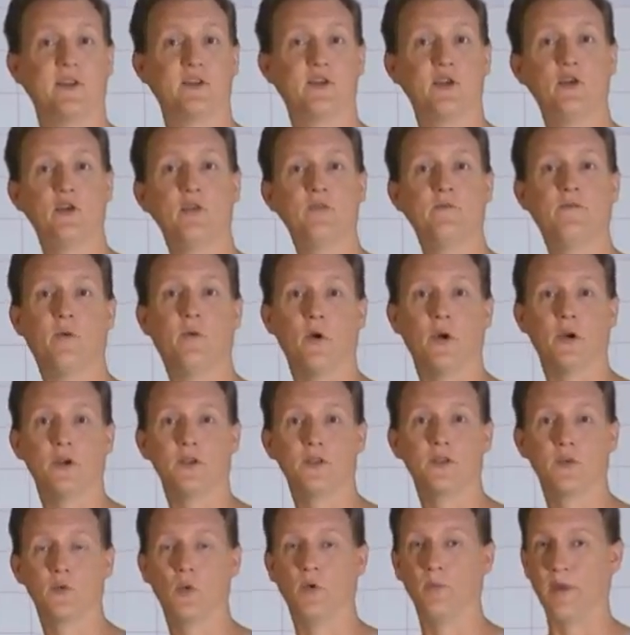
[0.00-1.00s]
that 2
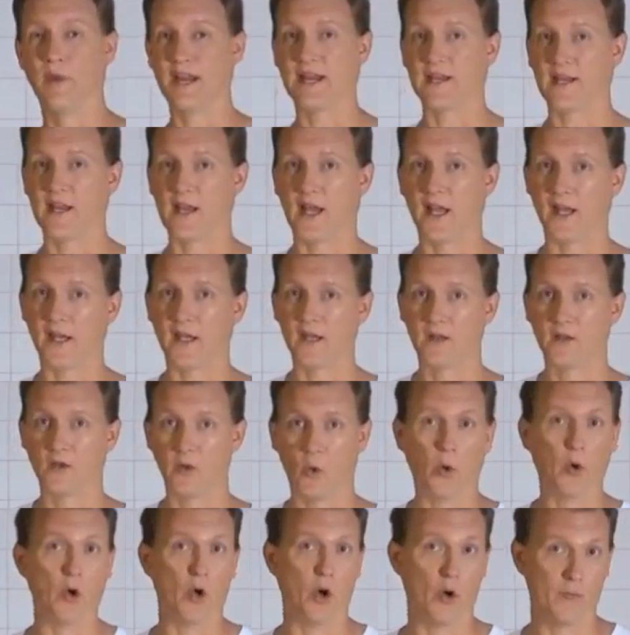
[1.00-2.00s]
4s will make 9,
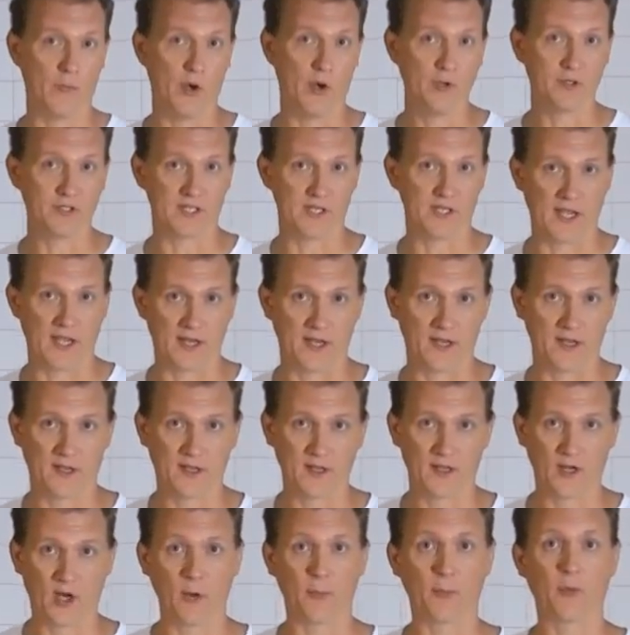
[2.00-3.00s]
or almost 9,
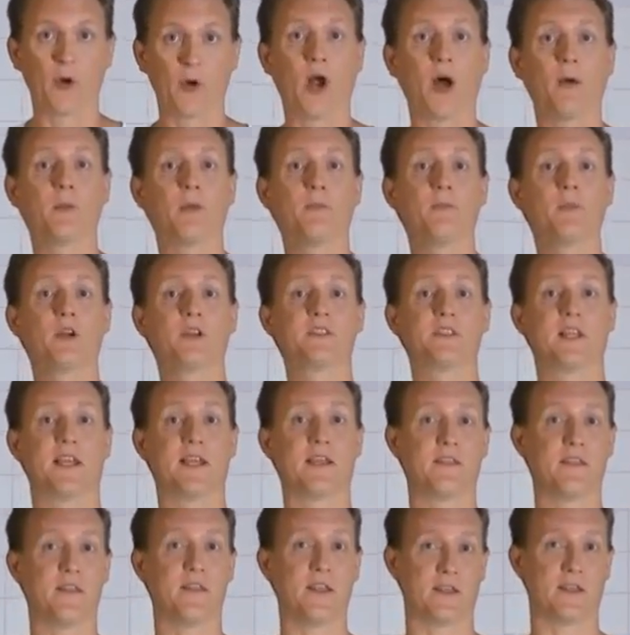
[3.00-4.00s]
our problem looks
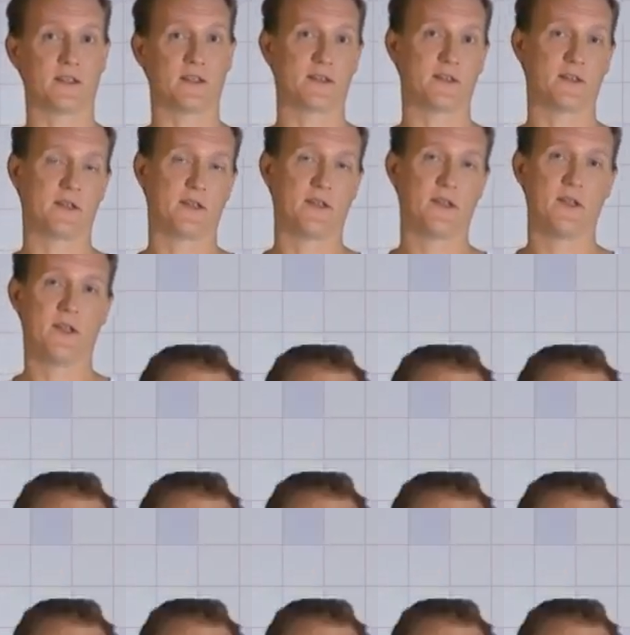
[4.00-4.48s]
like this.